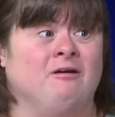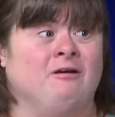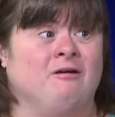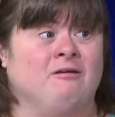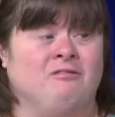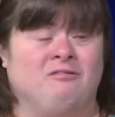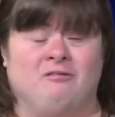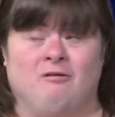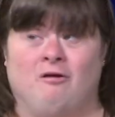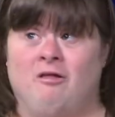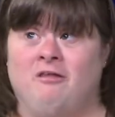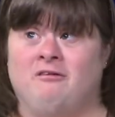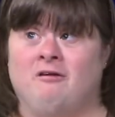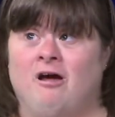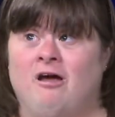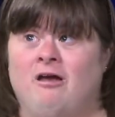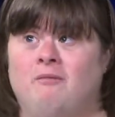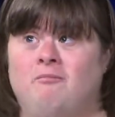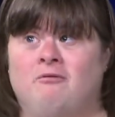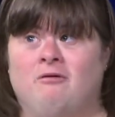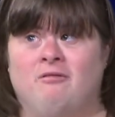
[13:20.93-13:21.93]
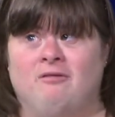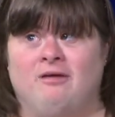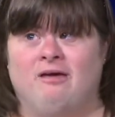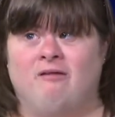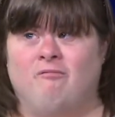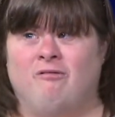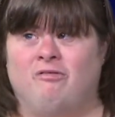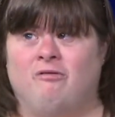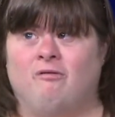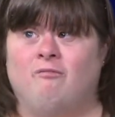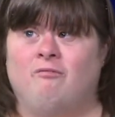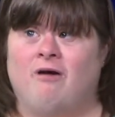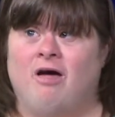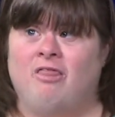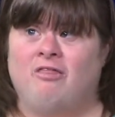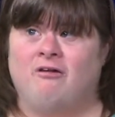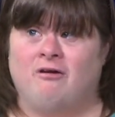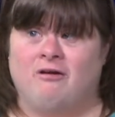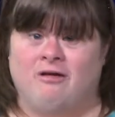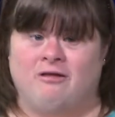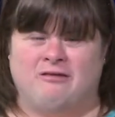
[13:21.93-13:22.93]
So it's hard to believe what the
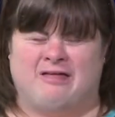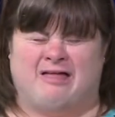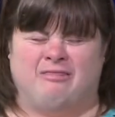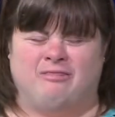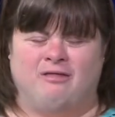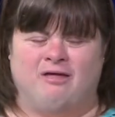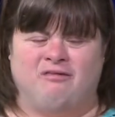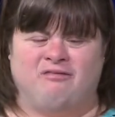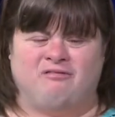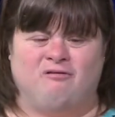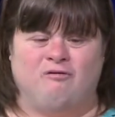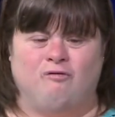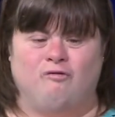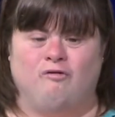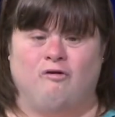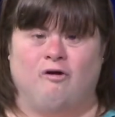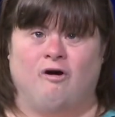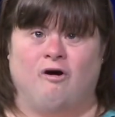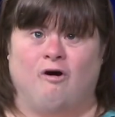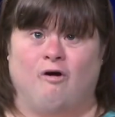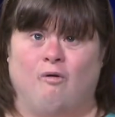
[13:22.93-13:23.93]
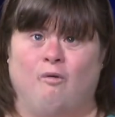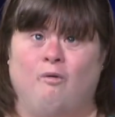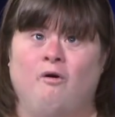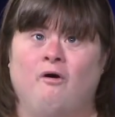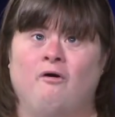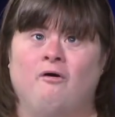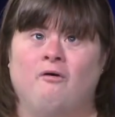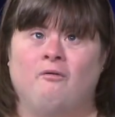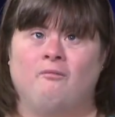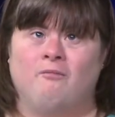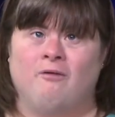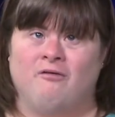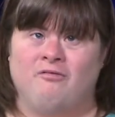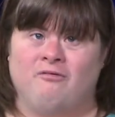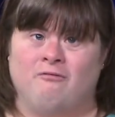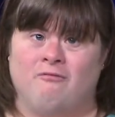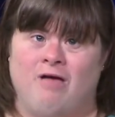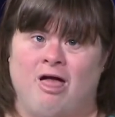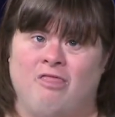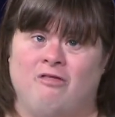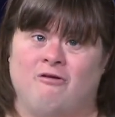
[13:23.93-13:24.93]
weather is unless you know what the
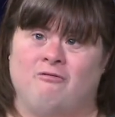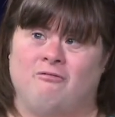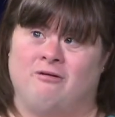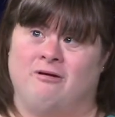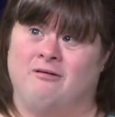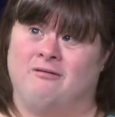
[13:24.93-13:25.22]
weather is